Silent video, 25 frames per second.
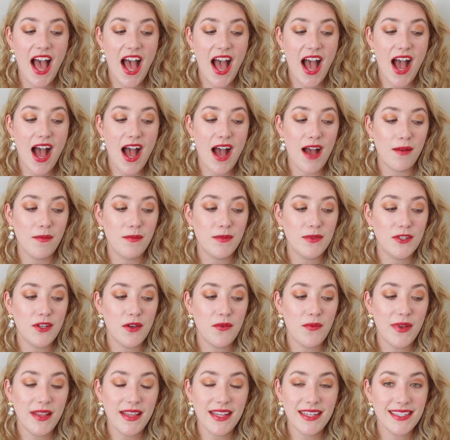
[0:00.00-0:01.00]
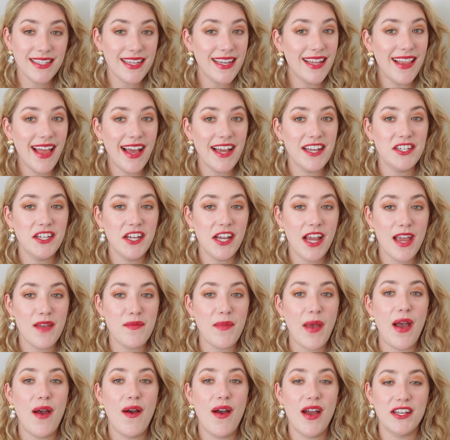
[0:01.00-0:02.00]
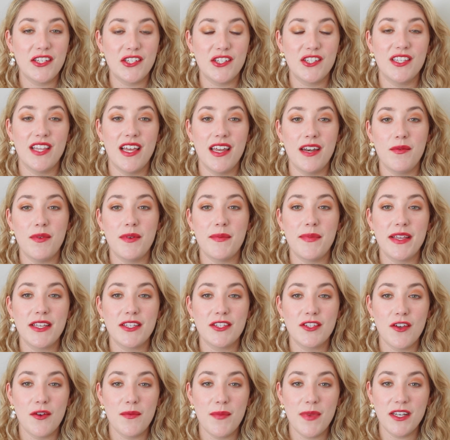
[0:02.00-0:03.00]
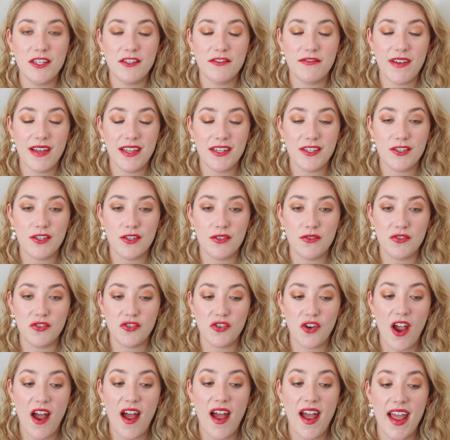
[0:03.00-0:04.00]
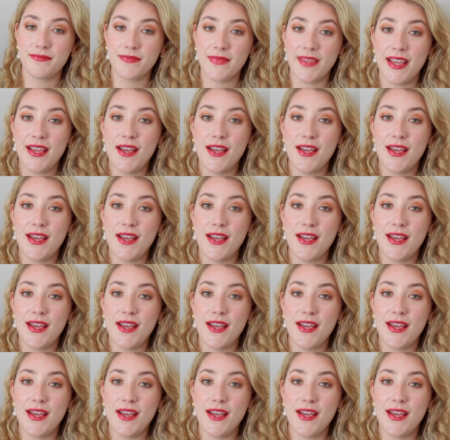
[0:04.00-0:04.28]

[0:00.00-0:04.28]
So when this collection came out, I just thought it would be so much fun to try.